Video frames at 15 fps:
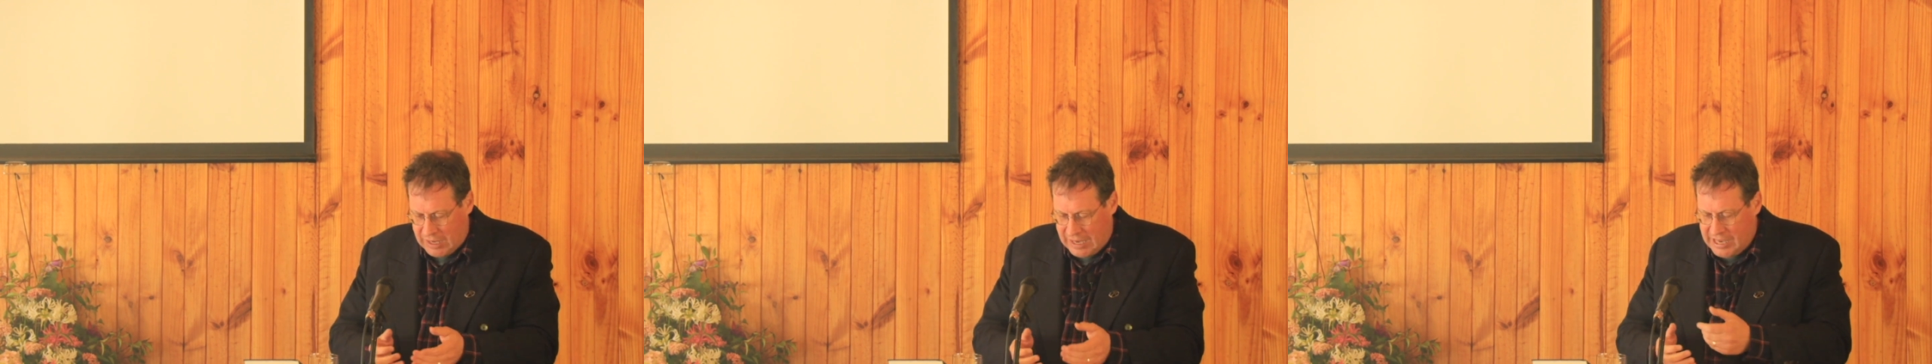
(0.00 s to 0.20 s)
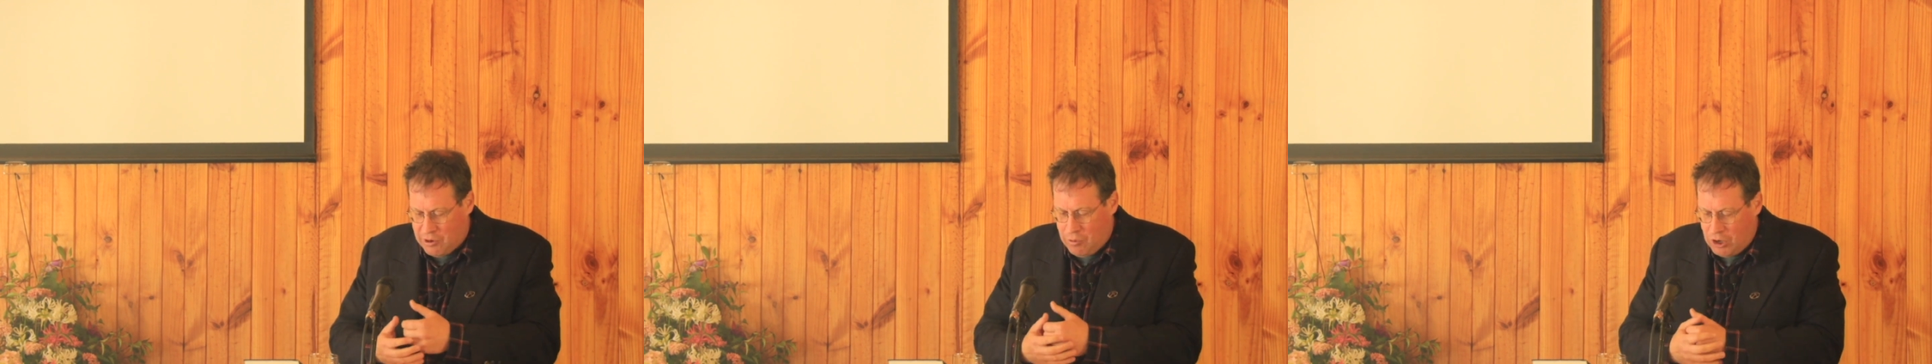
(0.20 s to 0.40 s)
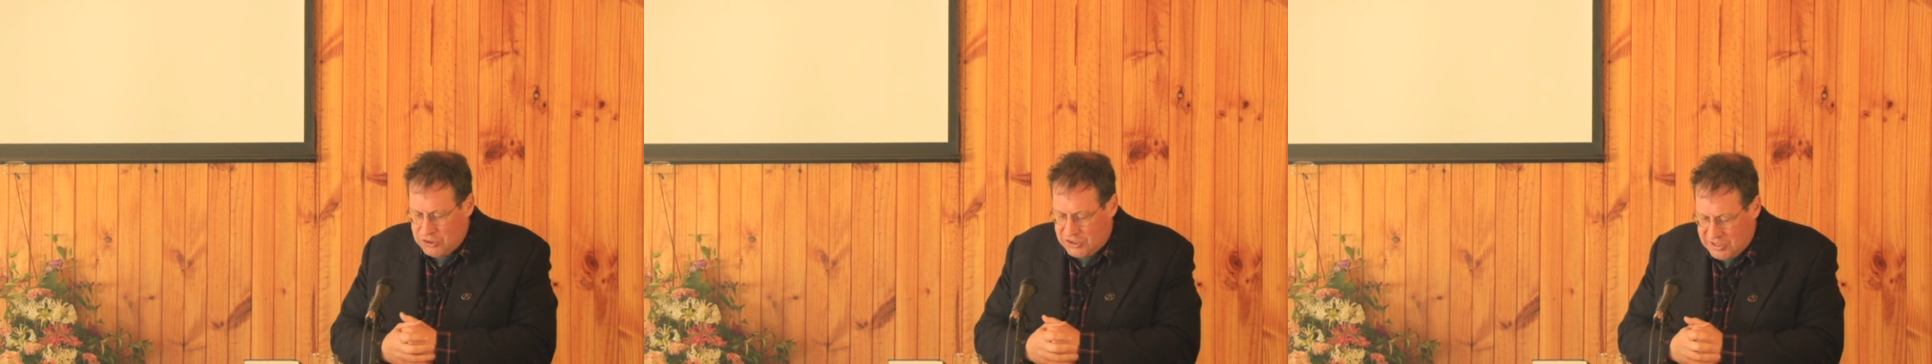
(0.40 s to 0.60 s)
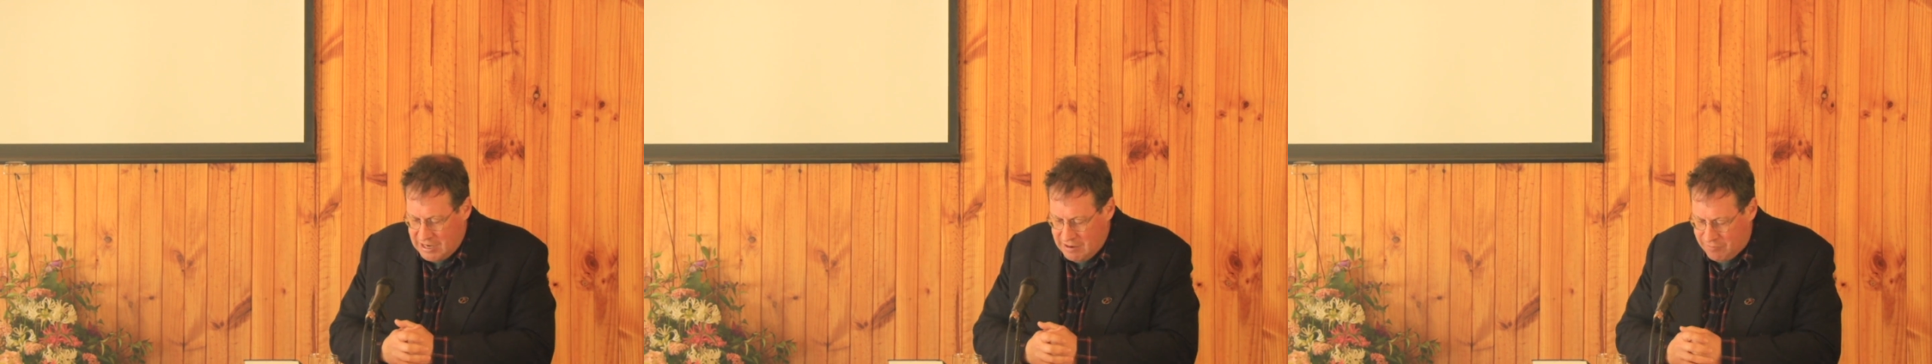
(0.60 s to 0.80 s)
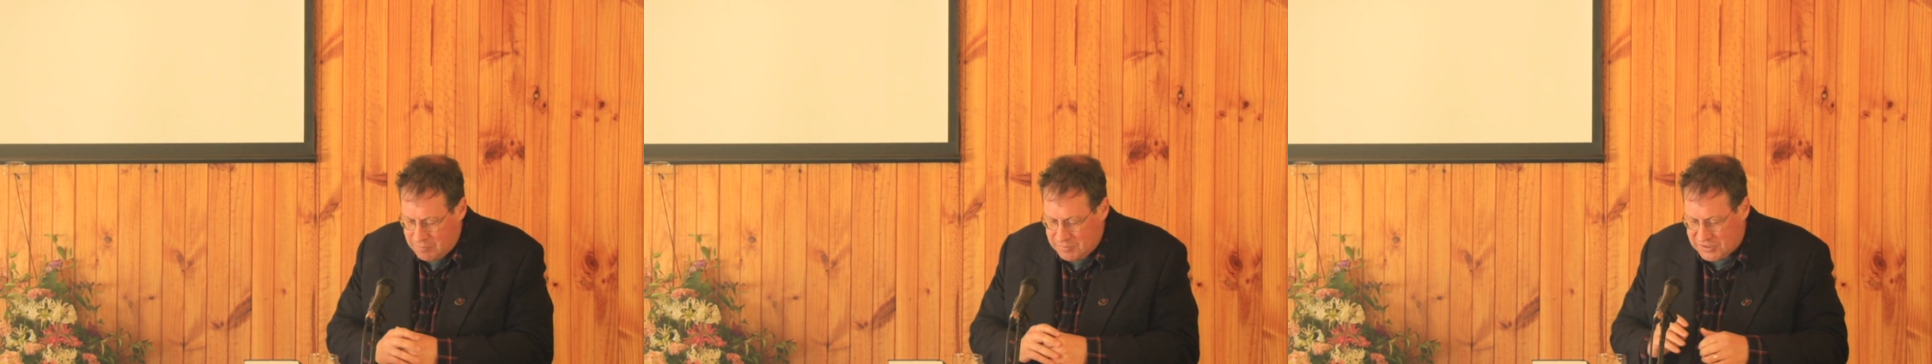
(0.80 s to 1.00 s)
He quotes
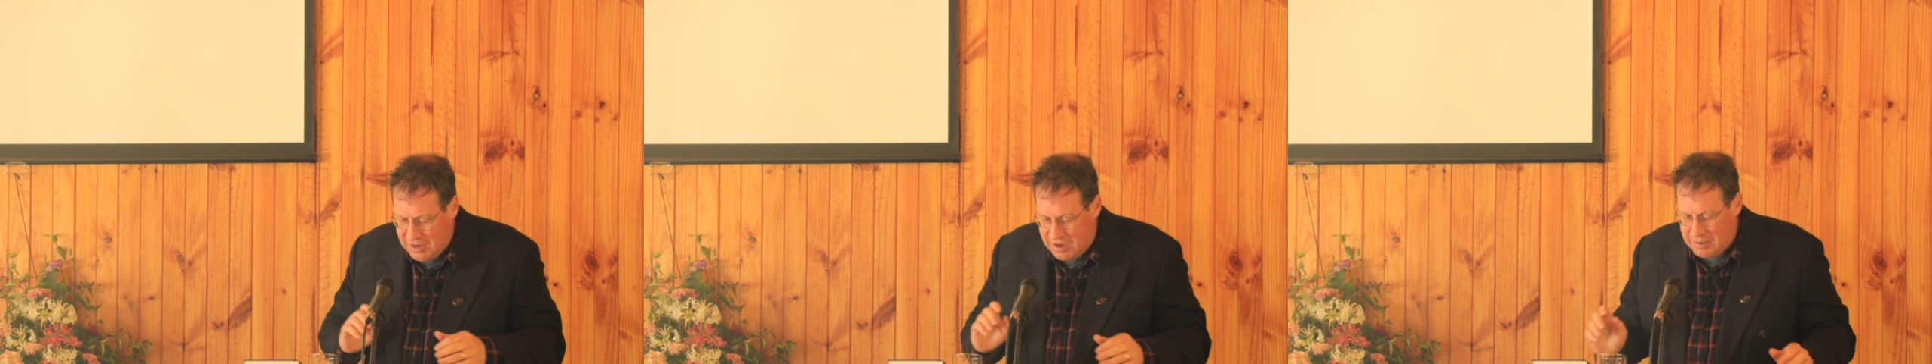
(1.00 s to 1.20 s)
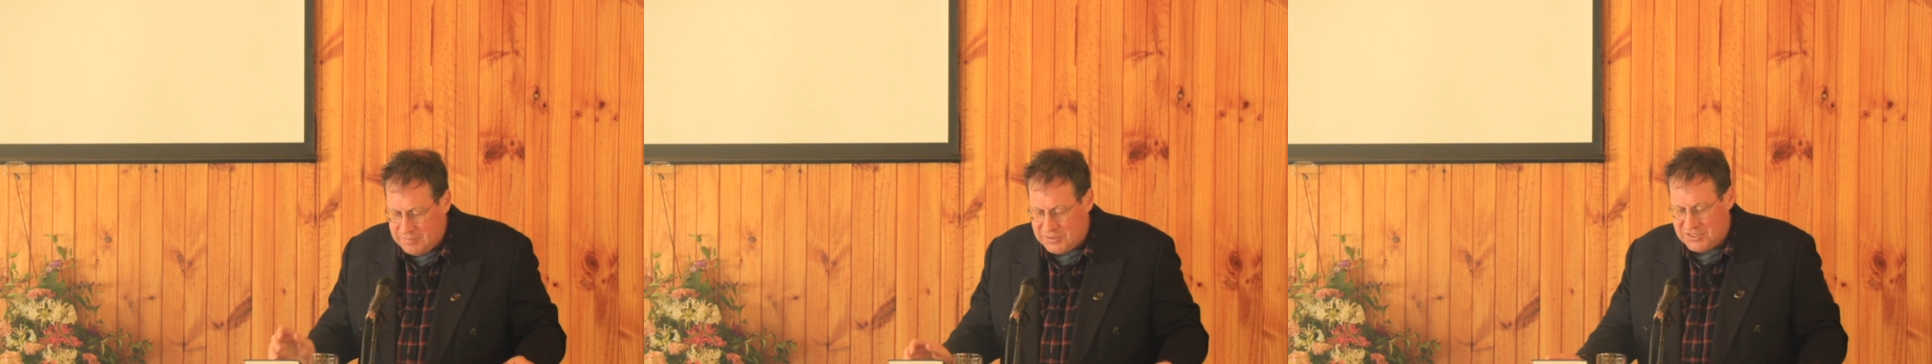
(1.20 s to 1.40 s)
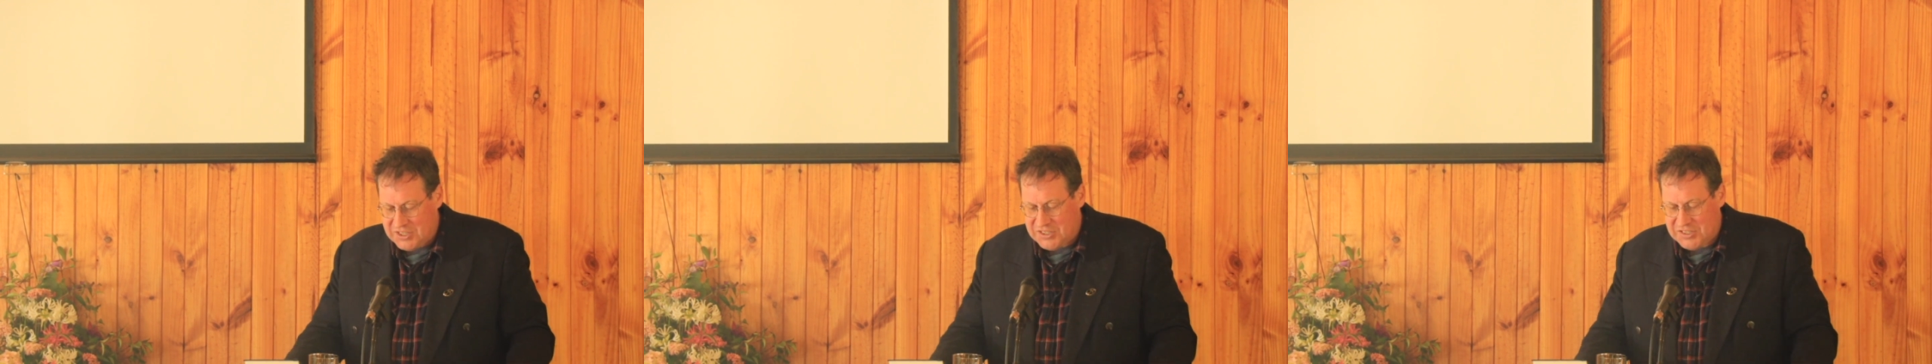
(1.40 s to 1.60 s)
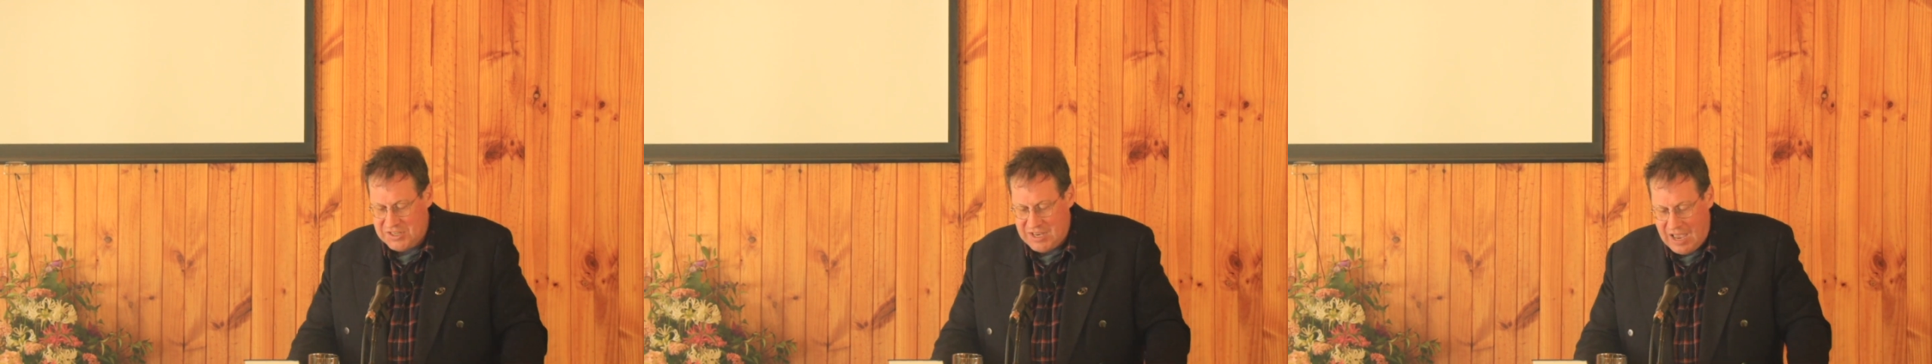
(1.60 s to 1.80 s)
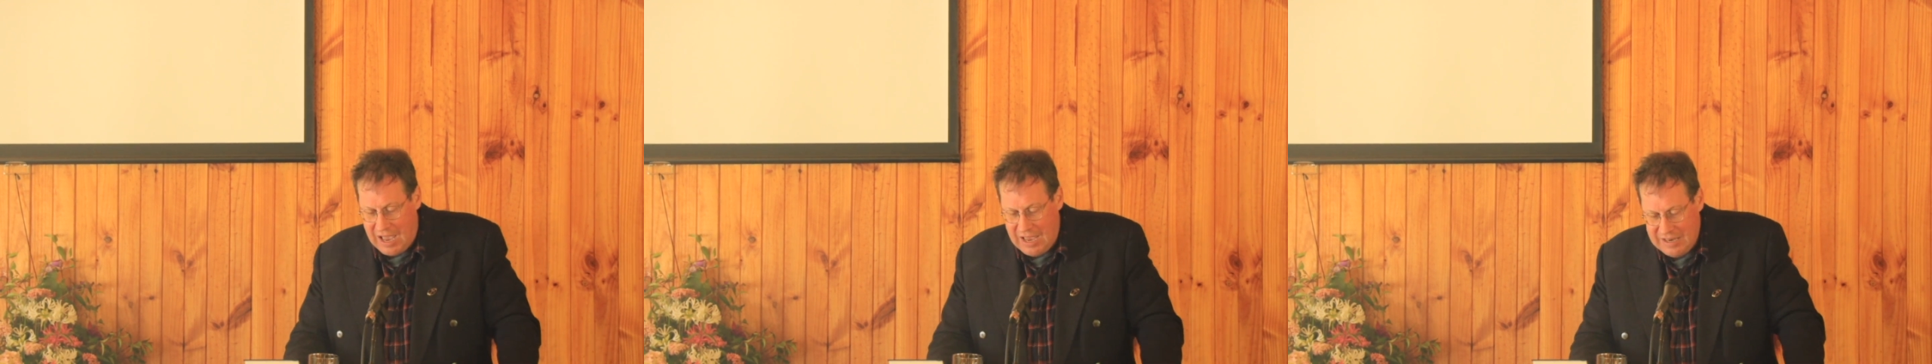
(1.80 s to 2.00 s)
here from Psalm
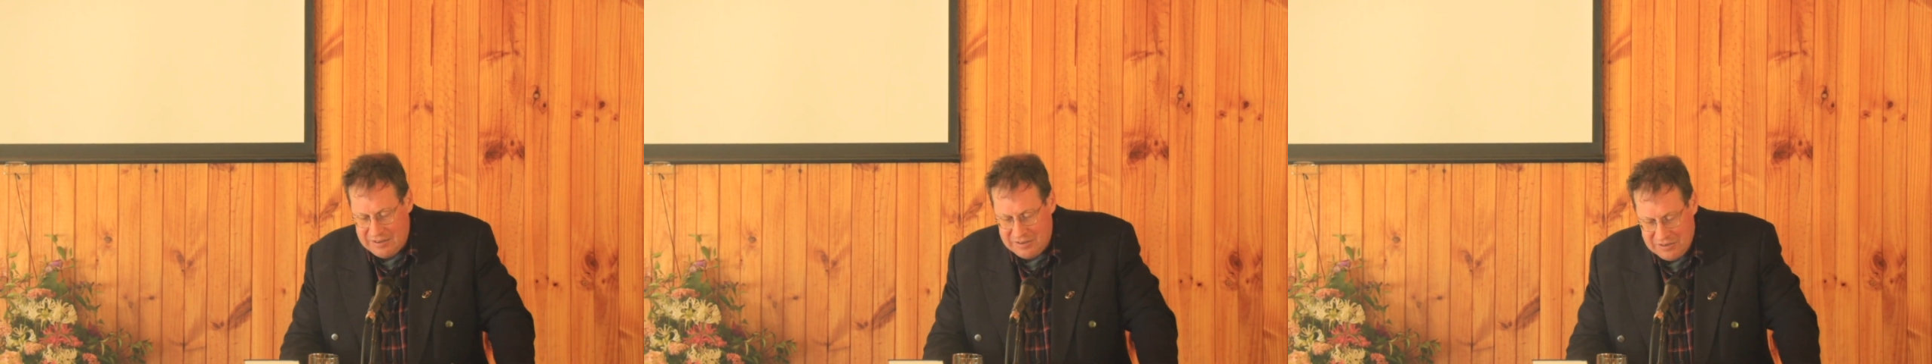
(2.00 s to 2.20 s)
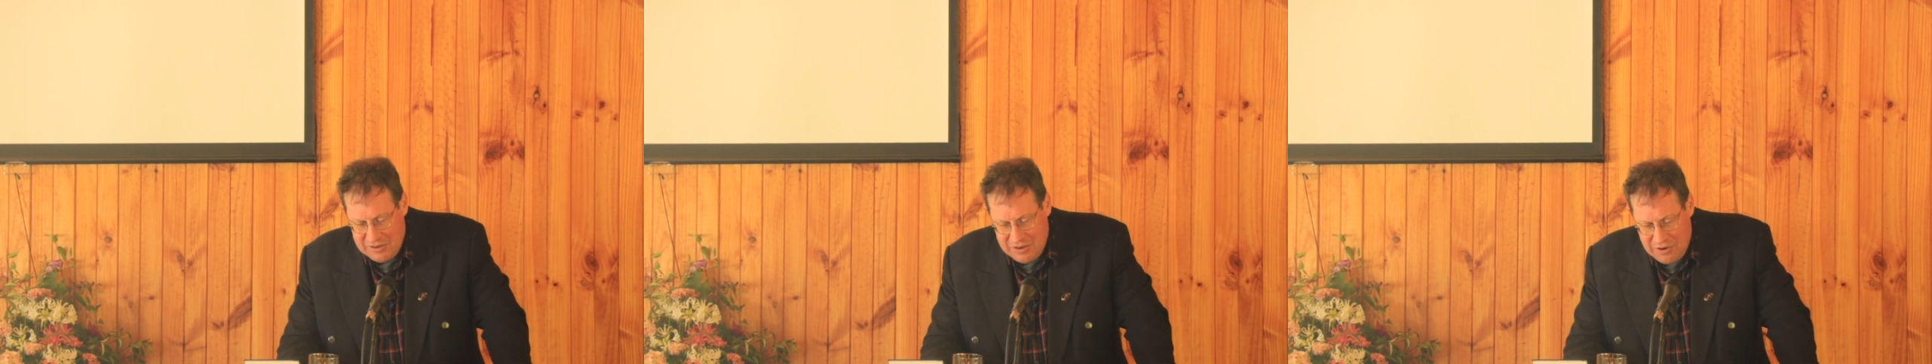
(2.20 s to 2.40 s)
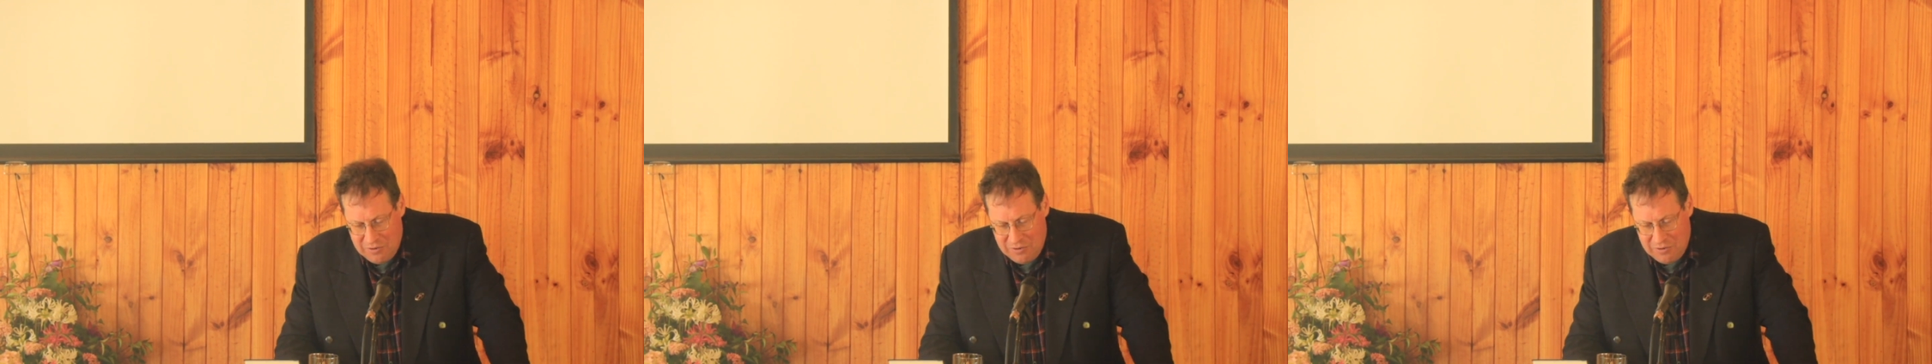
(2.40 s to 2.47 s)
68,